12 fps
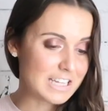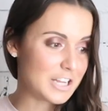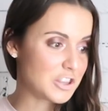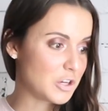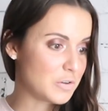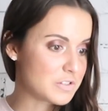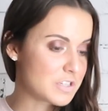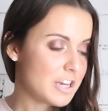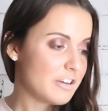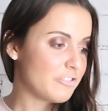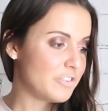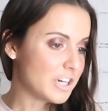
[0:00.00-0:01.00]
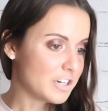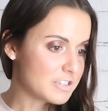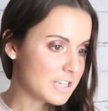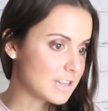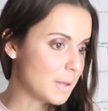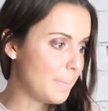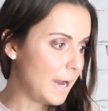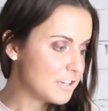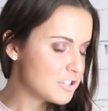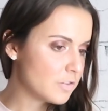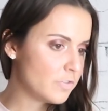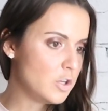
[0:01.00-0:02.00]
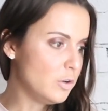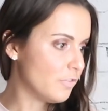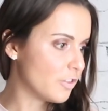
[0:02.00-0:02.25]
let those fears get the best of you,